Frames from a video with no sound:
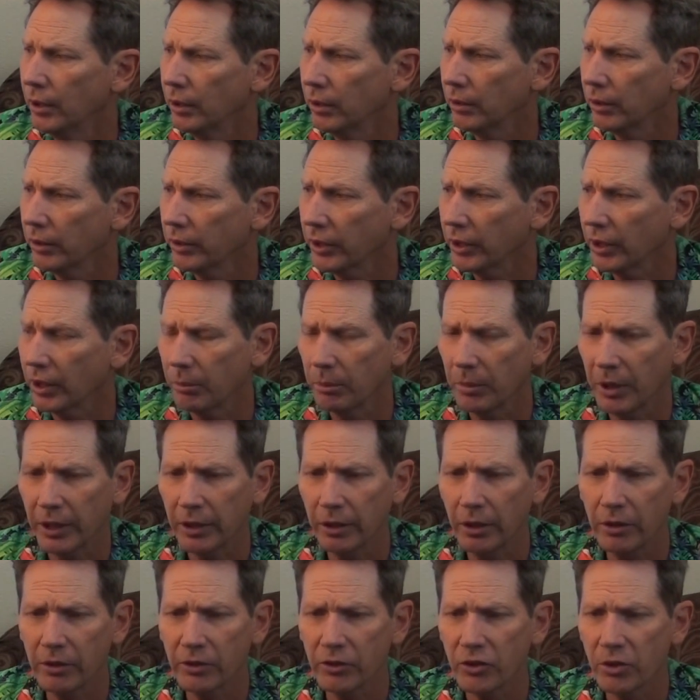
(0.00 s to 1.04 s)
looking at my
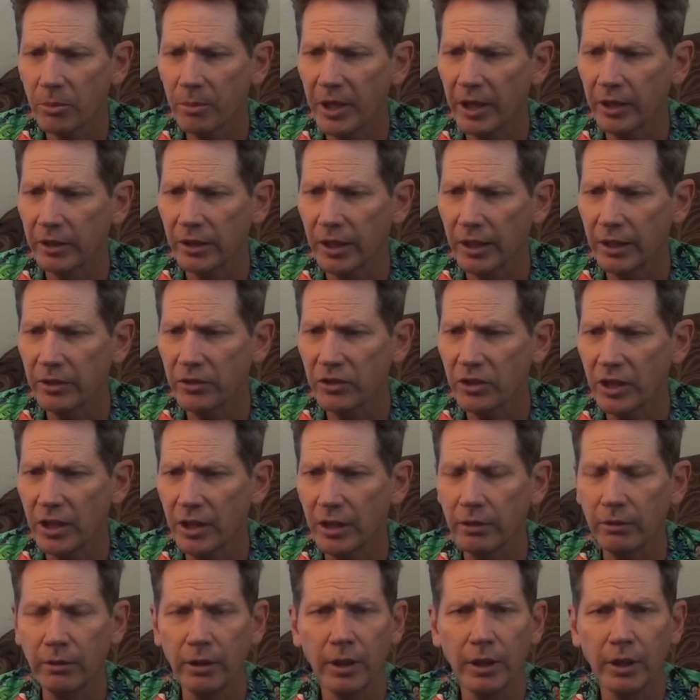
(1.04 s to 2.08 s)
lungs about
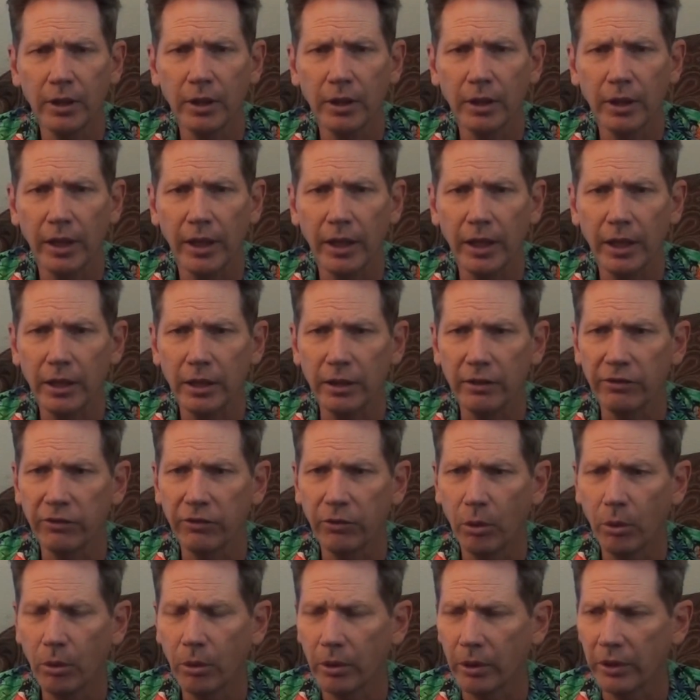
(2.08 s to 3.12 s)

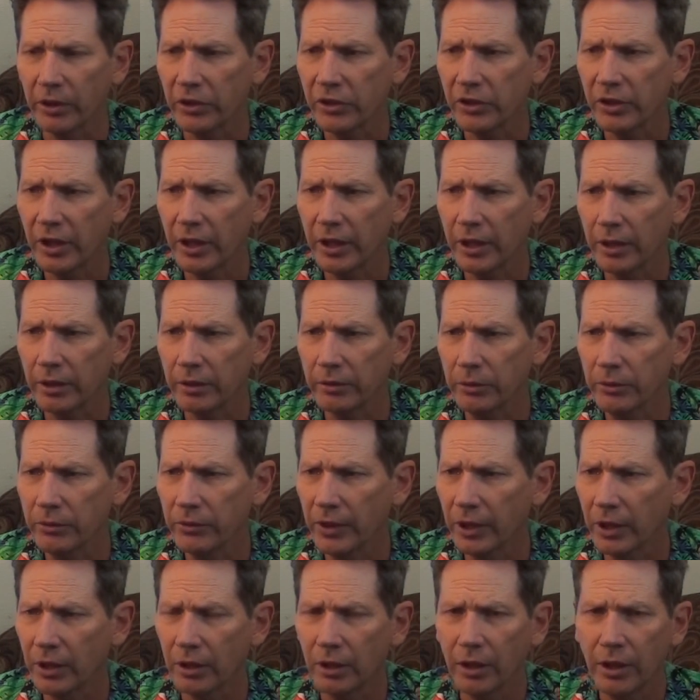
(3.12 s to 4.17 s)
1984 and saying, "You've
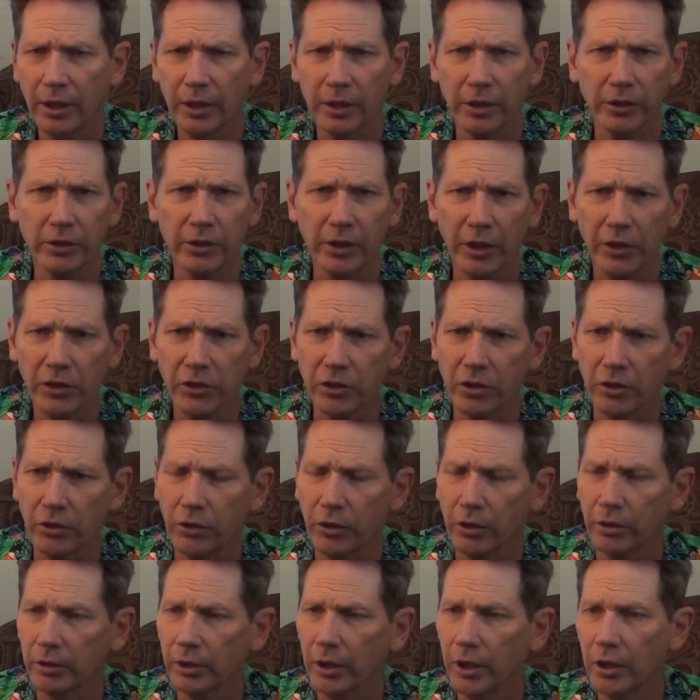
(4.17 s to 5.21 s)
got a lot of dust in
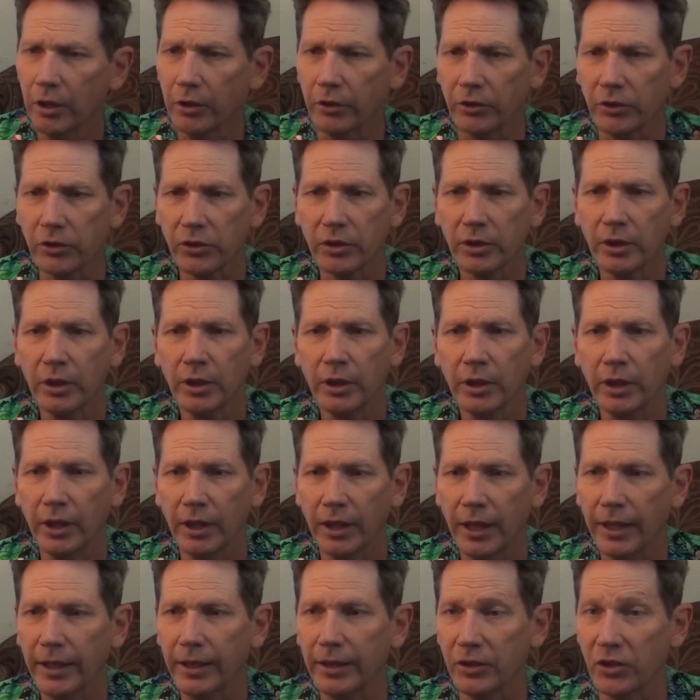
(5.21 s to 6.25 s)
your lungs."
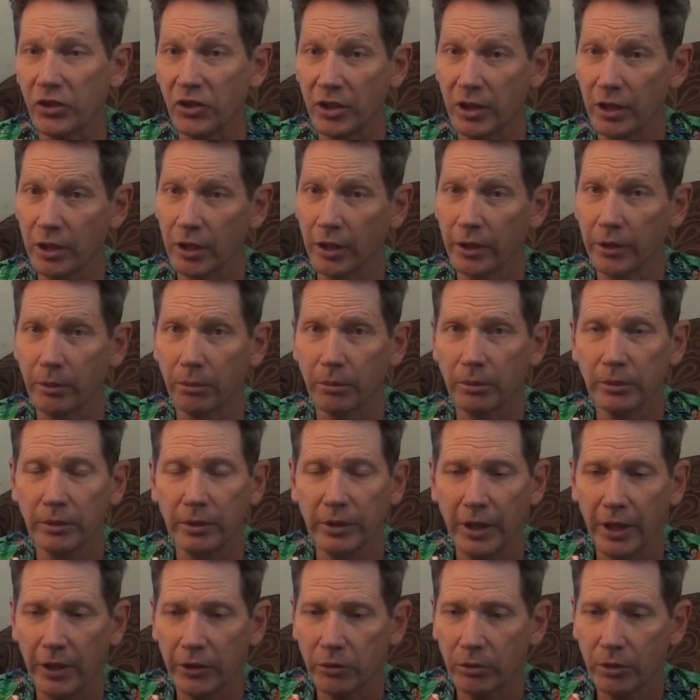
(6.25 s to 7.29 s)
And I could see it on
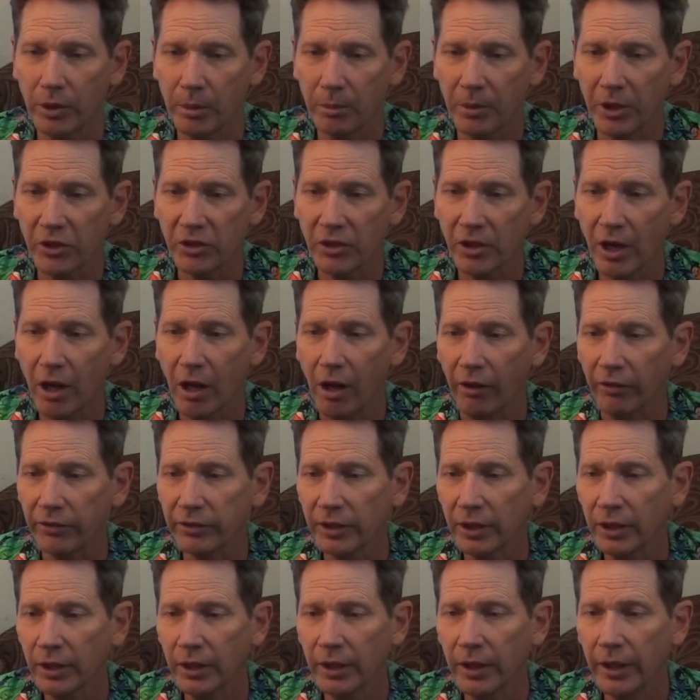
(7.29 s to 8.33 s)
the x-ray myself.
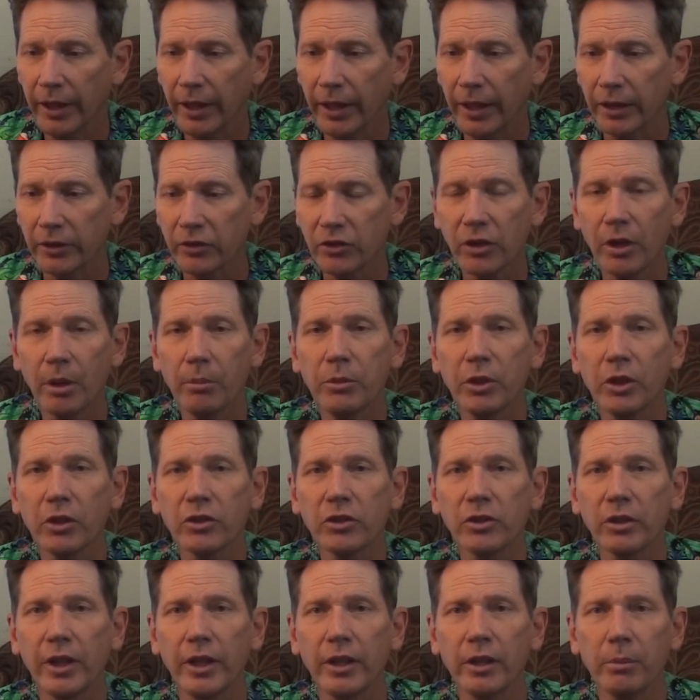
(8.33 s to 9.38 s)
And some
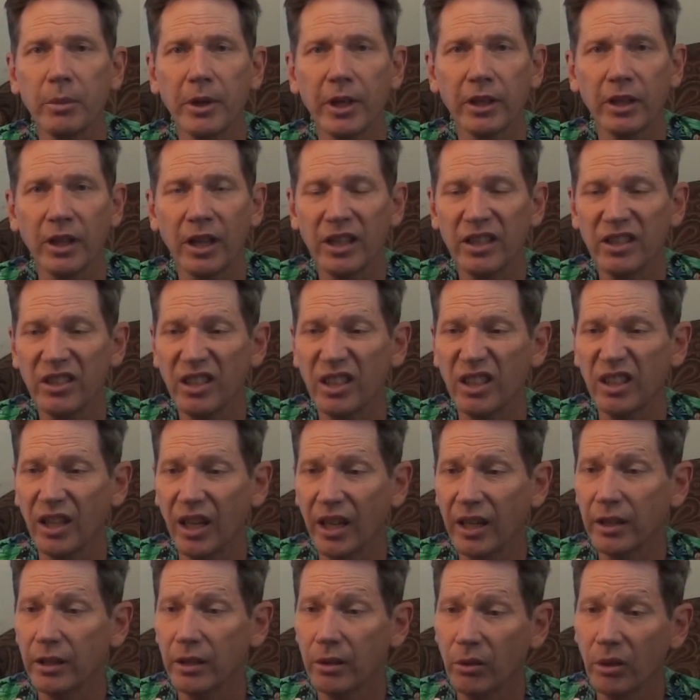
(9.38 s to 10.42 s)
years later, about
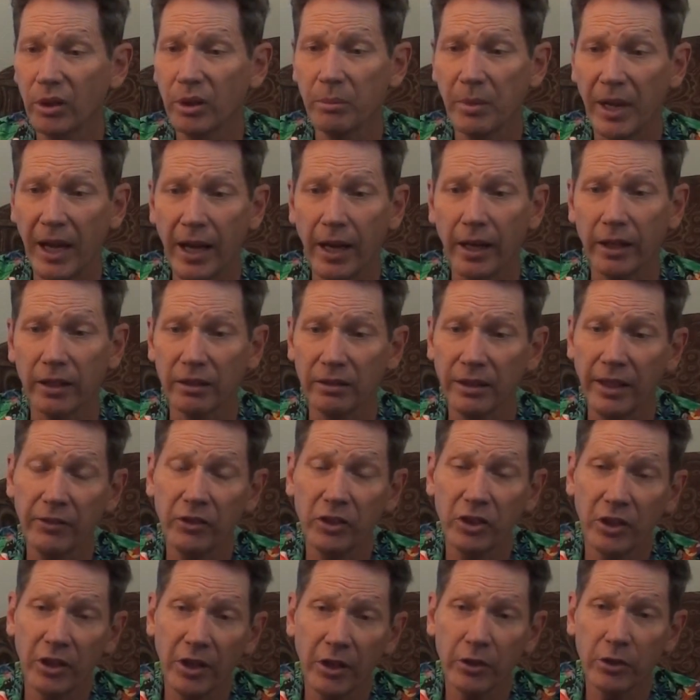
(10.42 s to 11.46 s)
1990, going back and
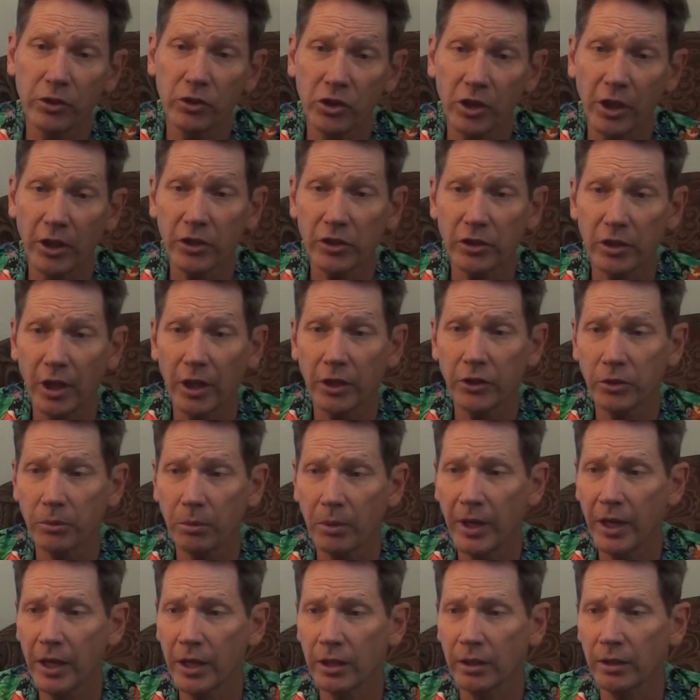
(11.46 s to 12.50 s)
having another chest
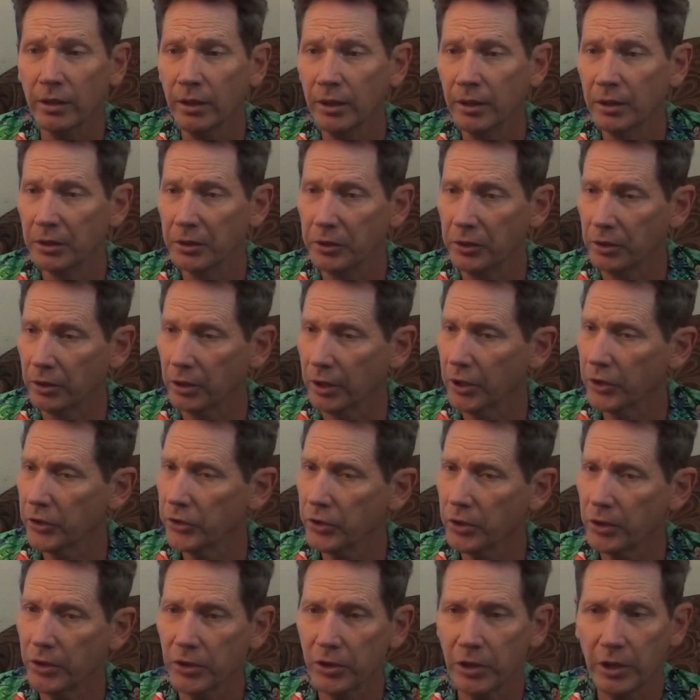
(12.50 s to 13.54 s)
x-ray, and your
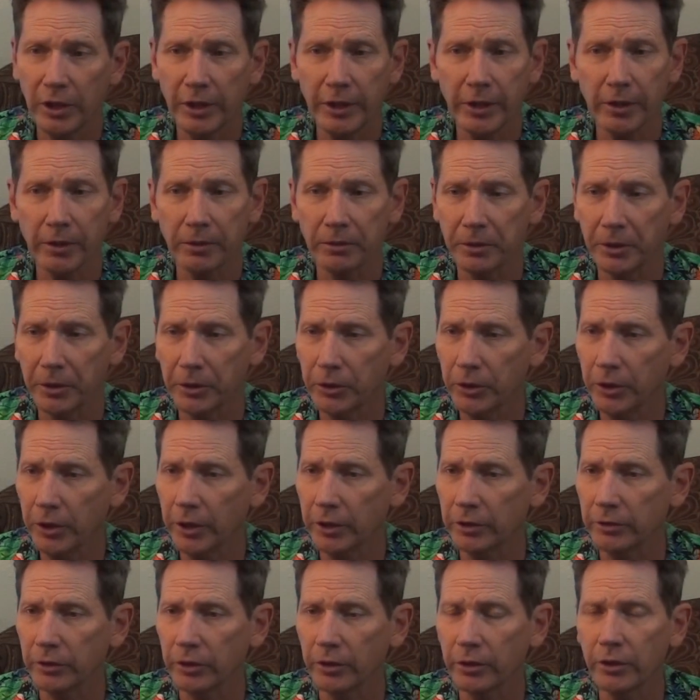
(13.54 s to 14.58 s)
lungs are as clear, they're
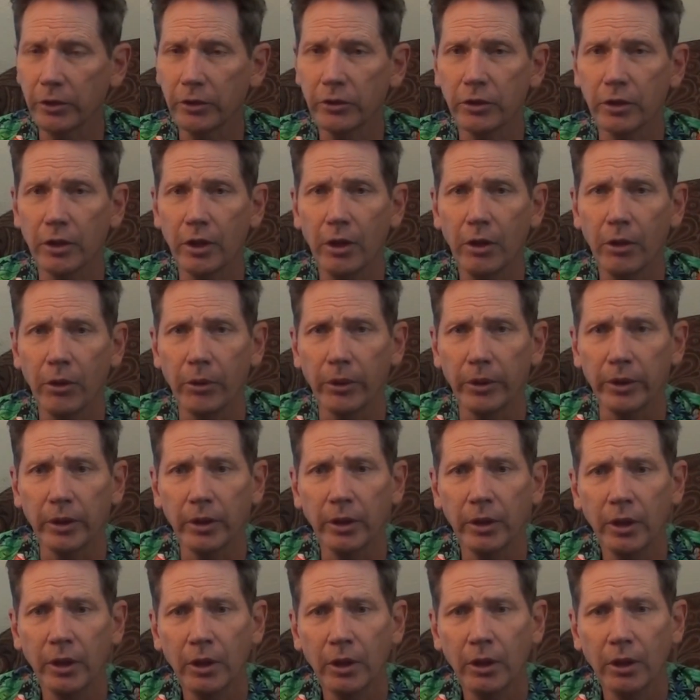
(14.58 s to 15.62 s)
good, you're good to go. And
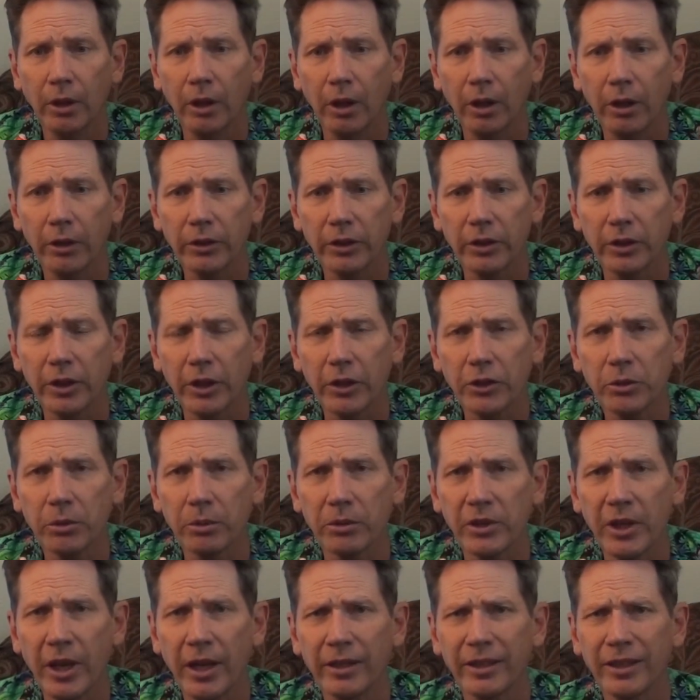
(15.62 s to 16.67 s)
all the dust
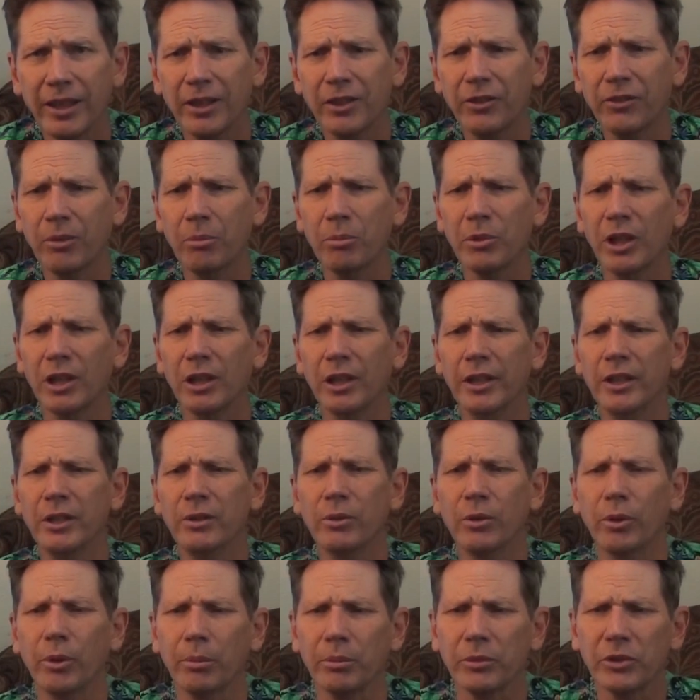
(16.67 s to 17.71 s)
was out, that's from the clean
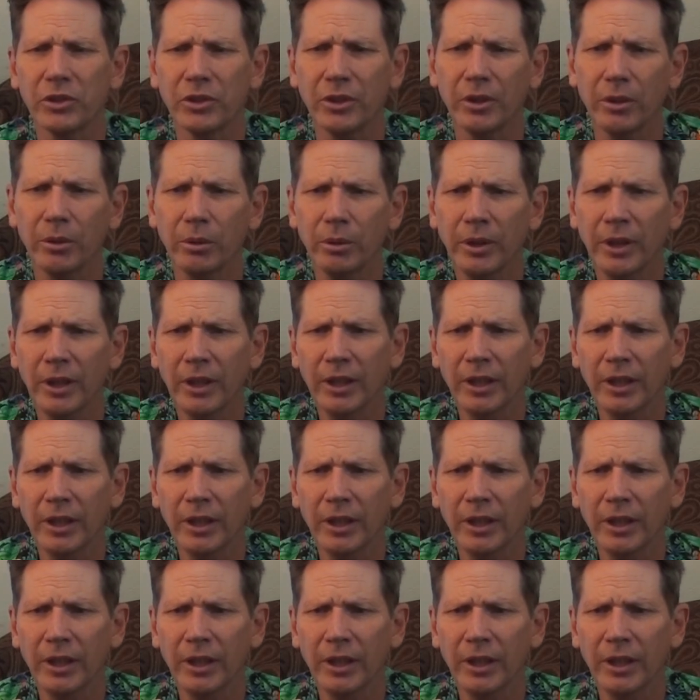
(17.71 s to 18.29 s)
rooms. So,